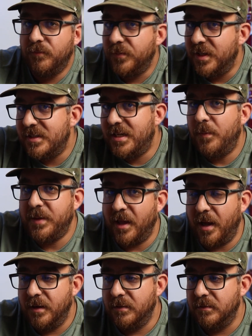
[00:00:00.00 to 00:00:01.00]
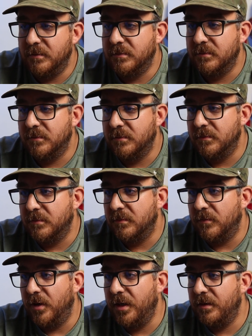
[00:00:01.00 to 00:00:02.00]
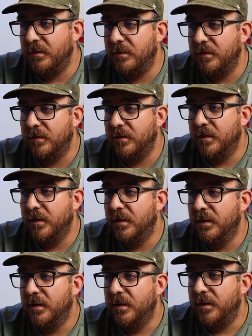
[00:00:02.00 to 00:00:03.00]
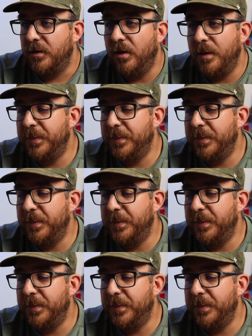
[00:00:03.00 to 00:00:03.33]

then tell me that. Right? You already